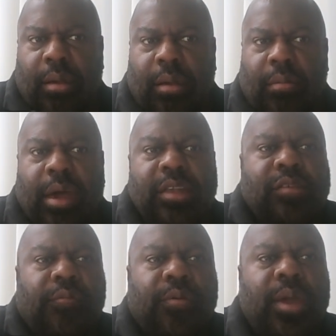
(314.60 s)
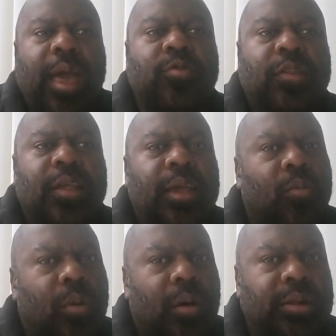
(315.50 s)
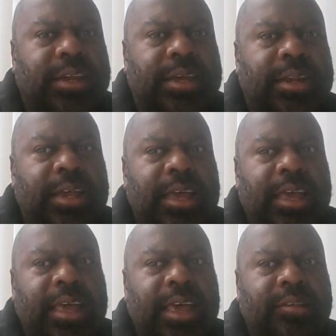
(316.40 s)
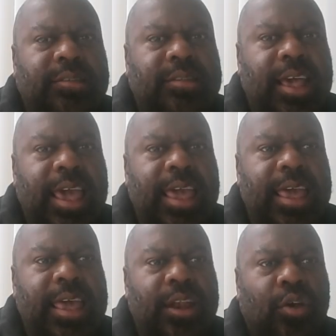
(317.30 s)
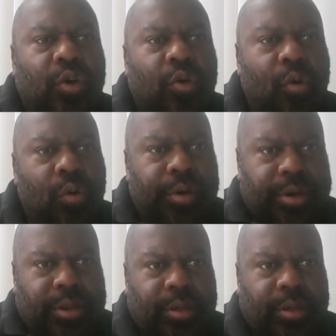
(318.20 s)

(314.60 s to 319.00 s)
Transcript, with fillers: Right? Jeffrey Epstein wanted his day in court.